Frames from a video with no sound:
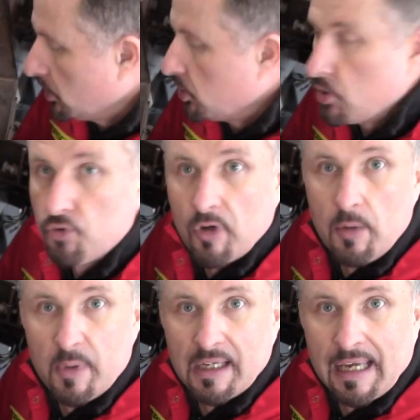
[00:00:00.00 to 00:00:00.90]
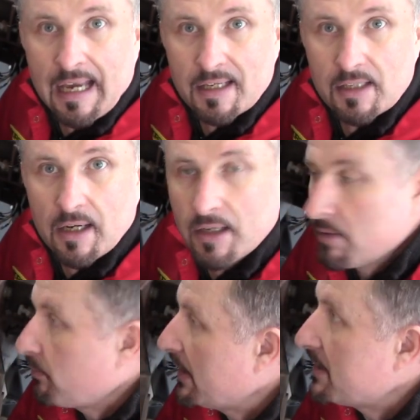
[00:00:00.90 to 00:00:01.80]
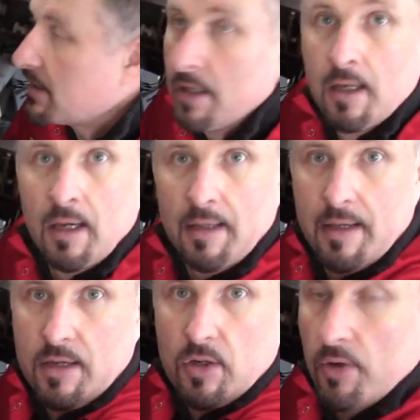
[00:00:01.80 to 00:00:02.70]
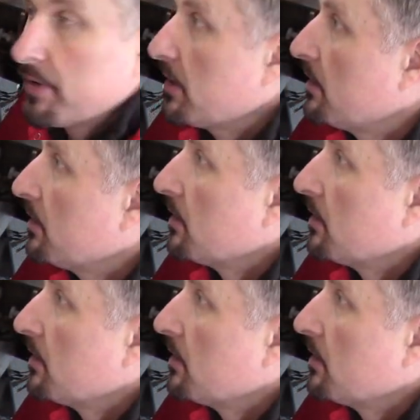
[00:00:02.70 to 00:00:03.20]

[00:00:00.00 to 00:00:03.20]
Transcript: huge great big cast iron bit and then you've got the,